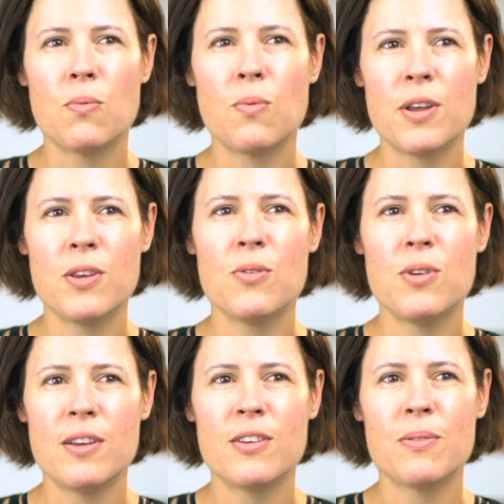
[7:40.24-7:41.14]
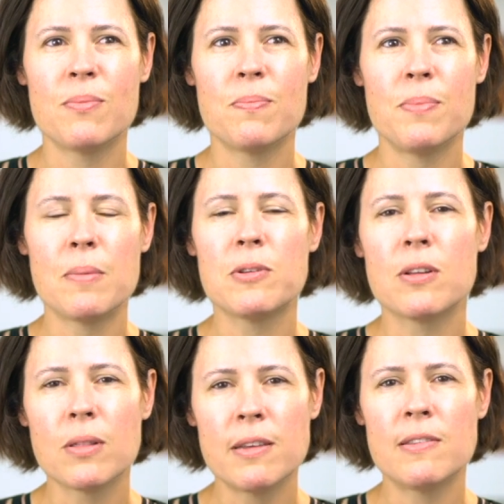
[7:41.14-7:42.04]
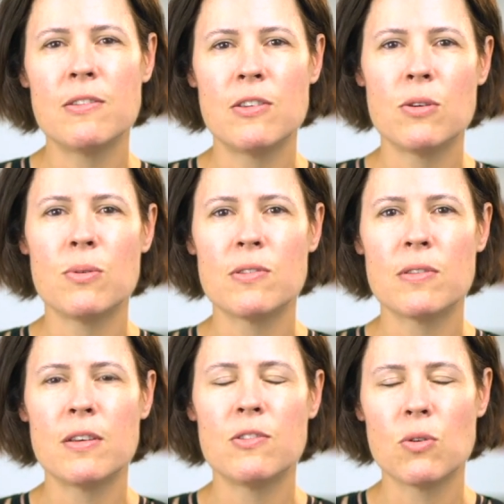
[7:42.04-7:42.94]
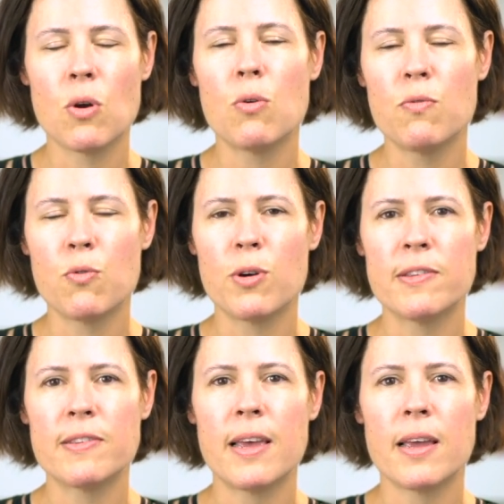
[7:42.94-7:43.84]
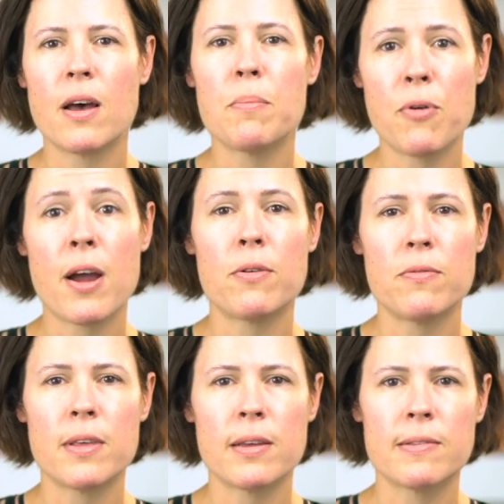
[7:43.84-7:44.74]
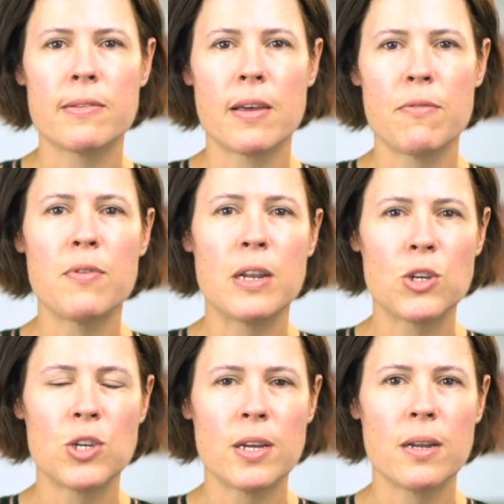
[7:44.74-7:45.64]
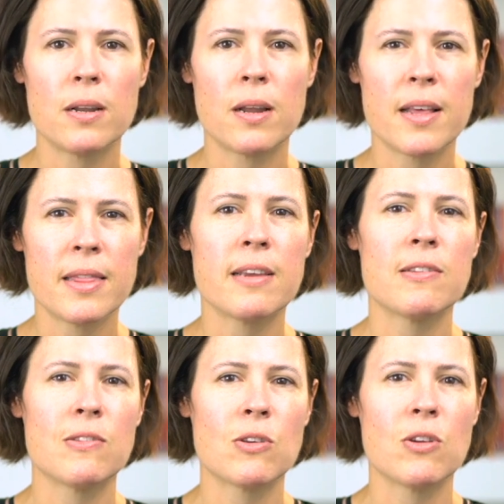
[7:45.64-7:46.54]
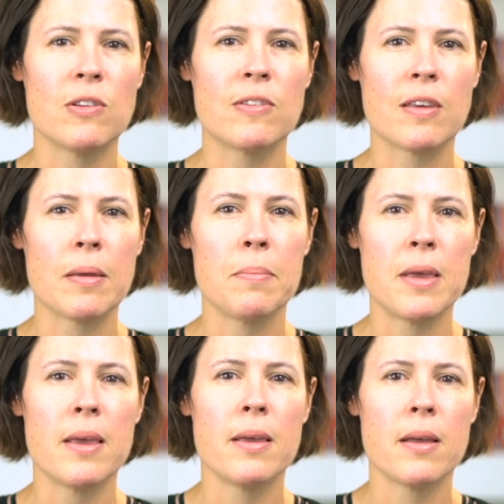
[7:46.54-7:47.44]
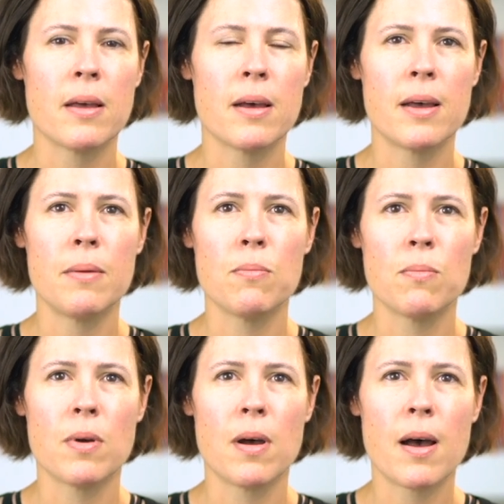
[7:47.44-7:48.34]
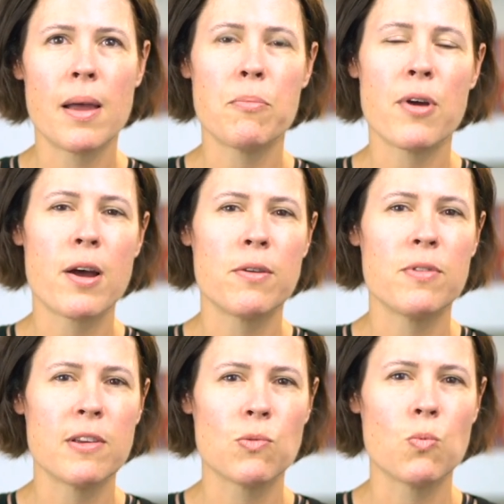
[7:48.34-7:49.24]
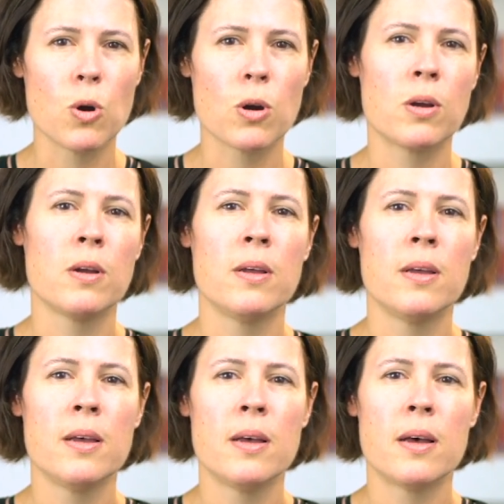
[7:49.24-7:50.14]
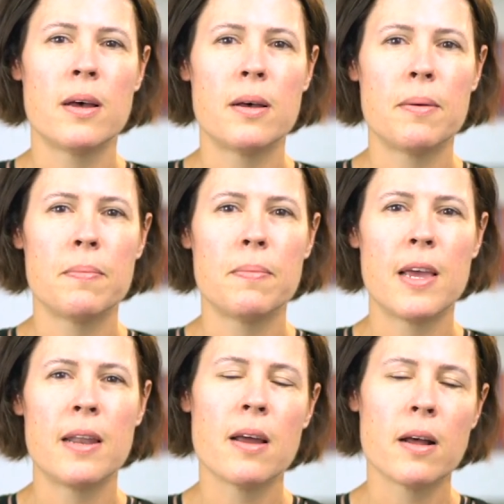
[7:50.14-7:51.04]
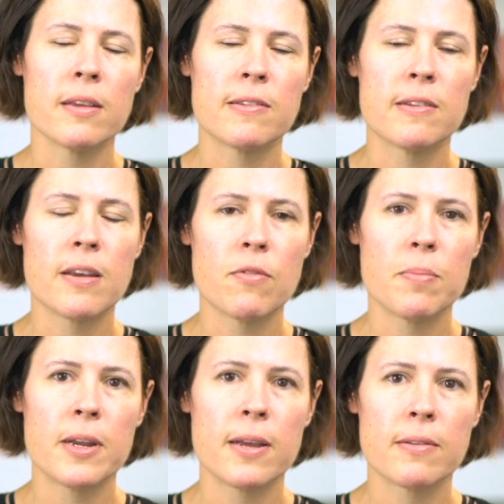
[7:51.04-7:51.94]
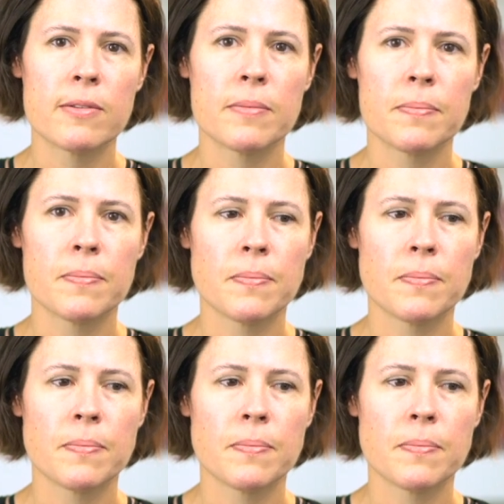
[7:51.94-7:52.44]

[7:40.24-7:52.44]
what you need to be able to listen to is your own voice saying, I'm proud of this. I finished it. I think it's as good as can be. I'm proud of this work. And not listen to everybody else.